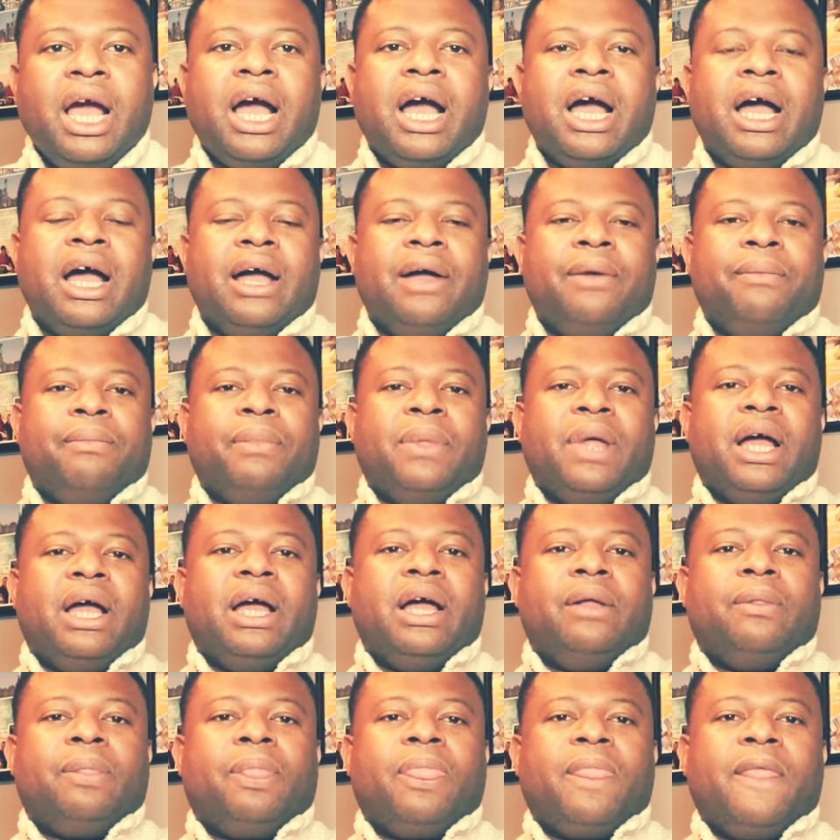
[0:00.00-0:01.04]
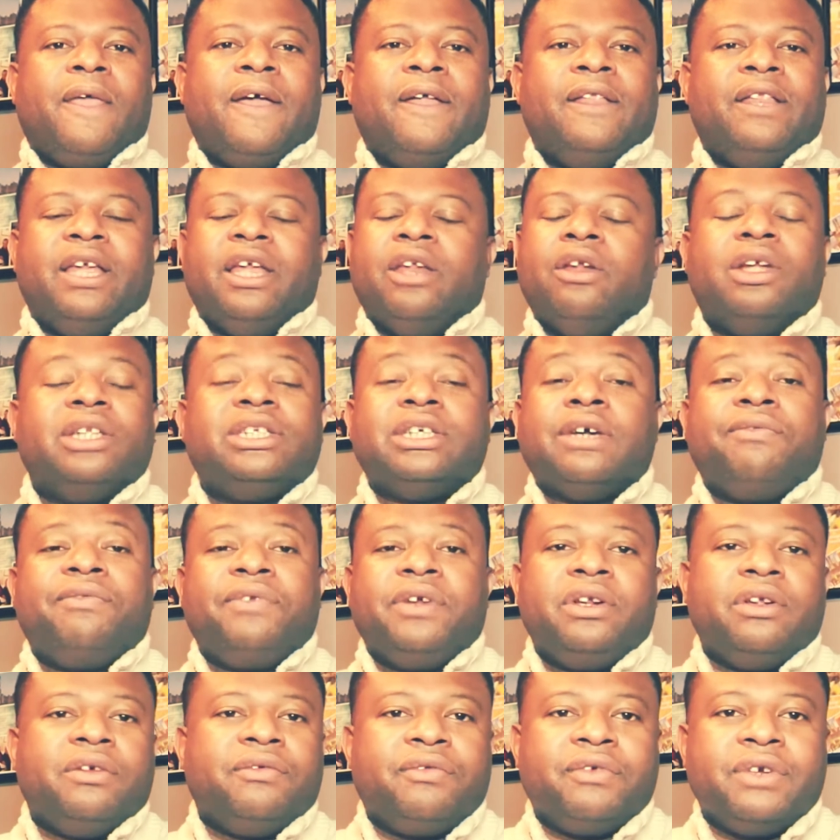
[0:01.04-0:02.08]
and they're not
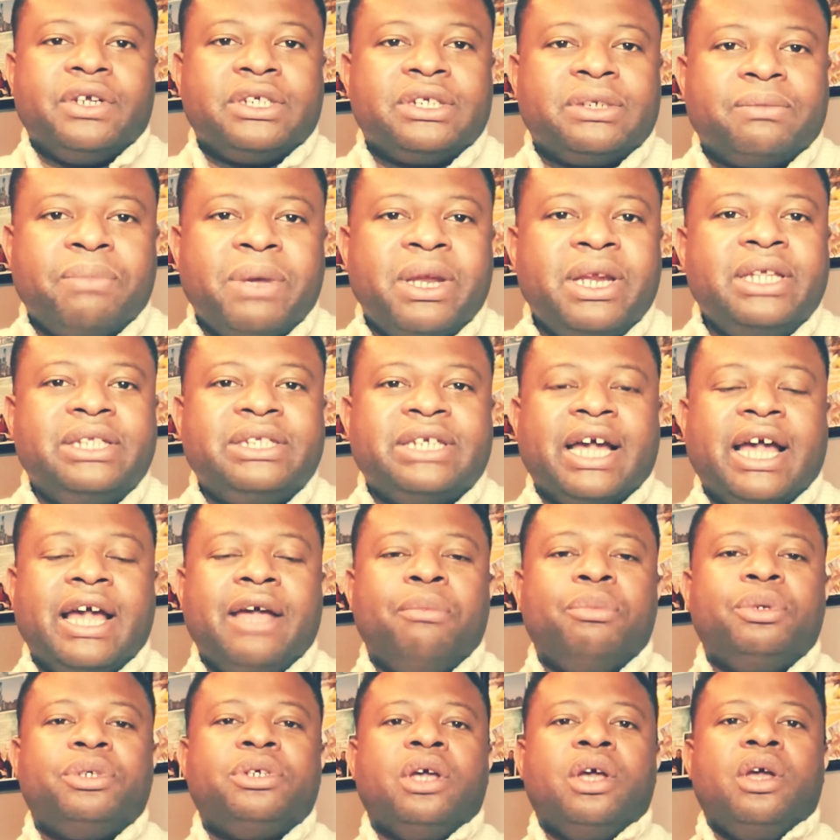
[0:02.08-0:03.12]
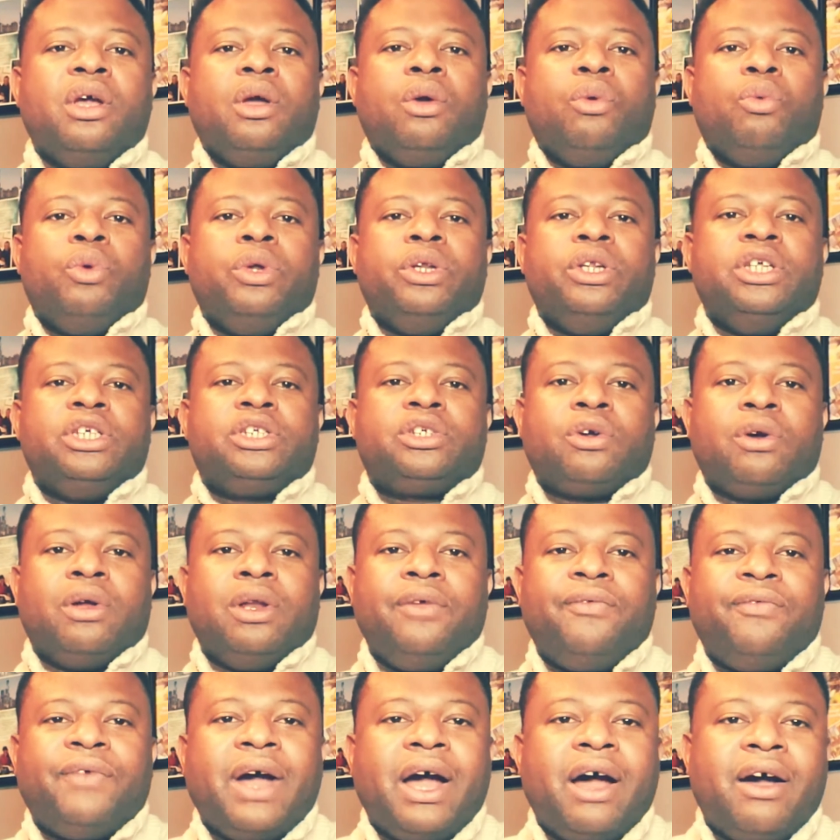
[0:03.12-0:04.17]
afraid of risk. Many times we
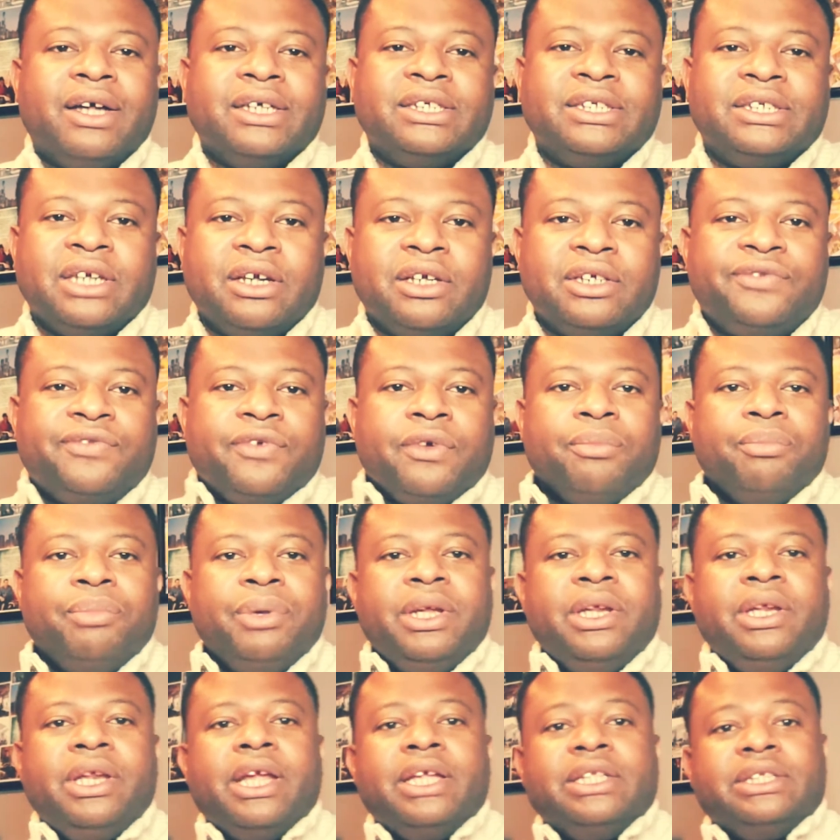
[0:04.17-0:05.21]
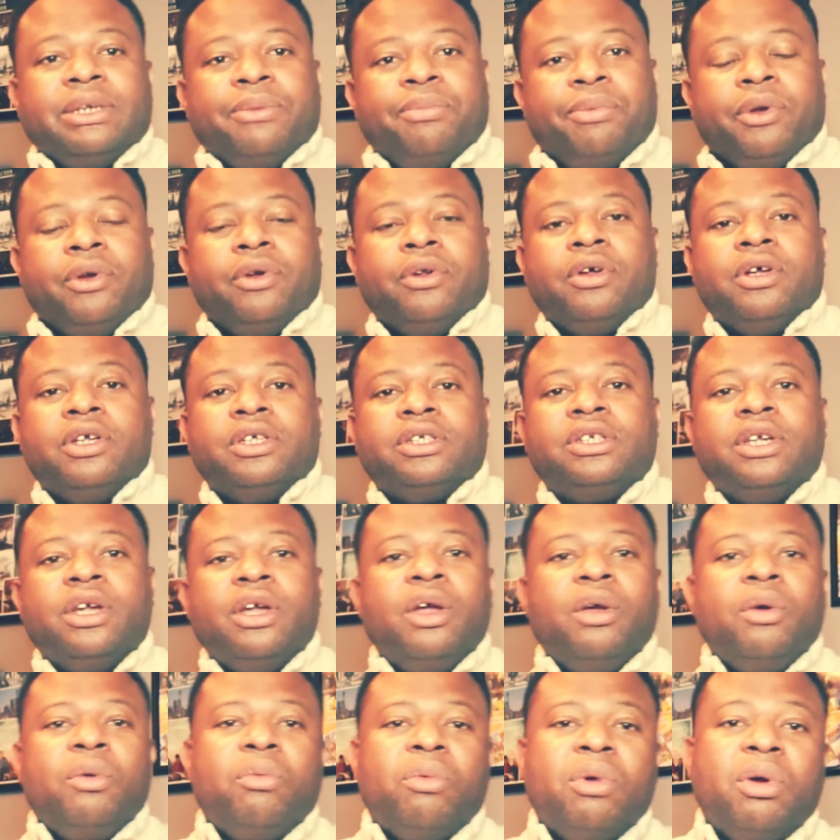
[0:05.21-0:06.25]
disqualify ourselves from being entrepreneurs
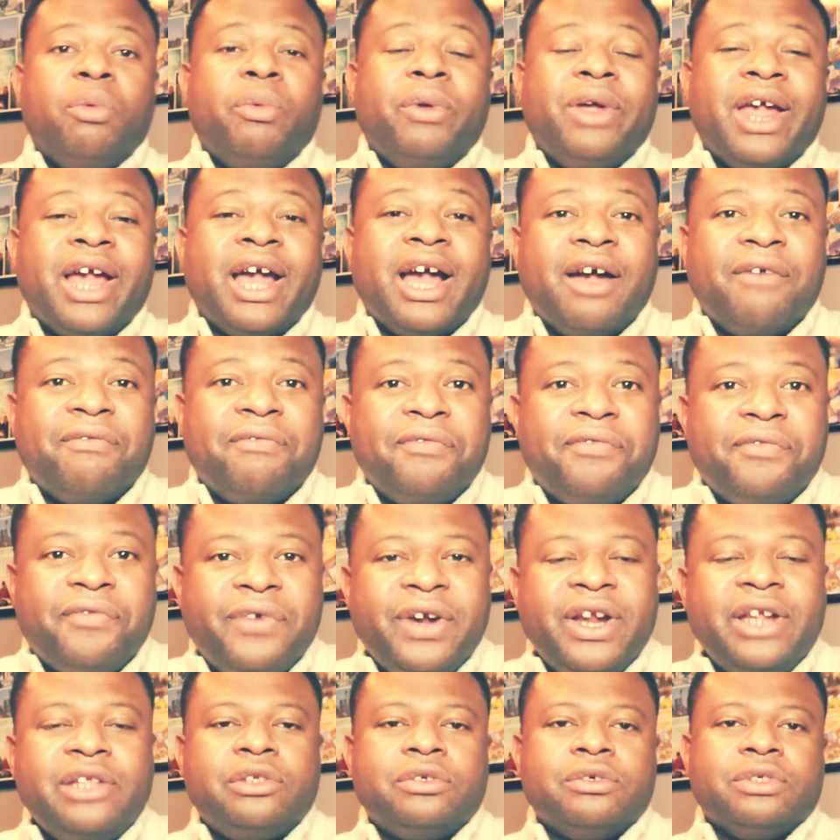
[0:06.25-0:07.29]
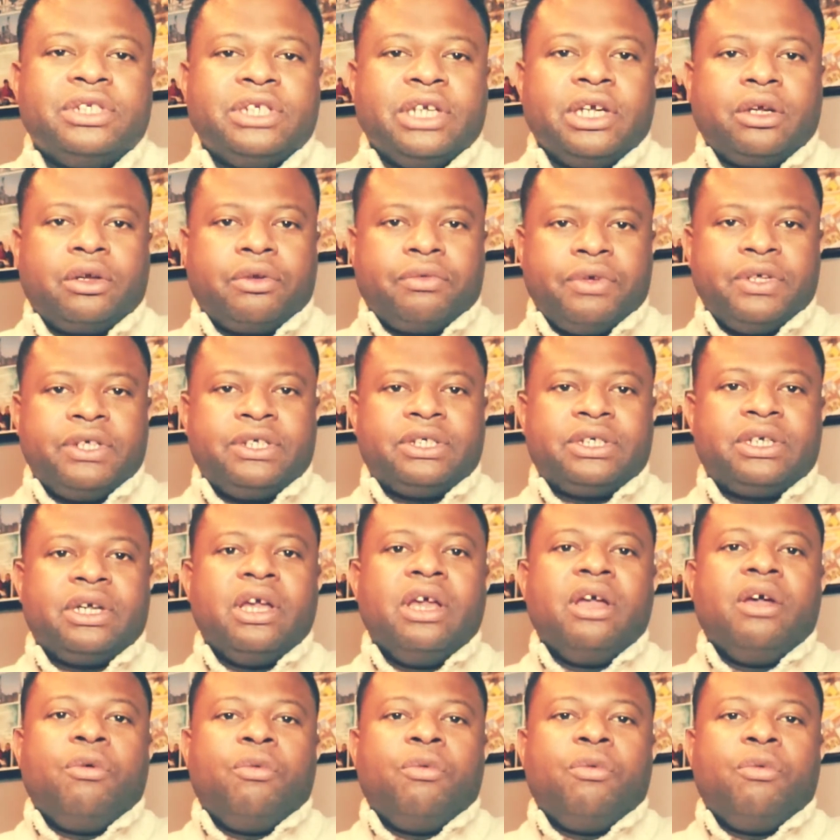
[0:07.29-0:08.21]
when we are afraid to take risk.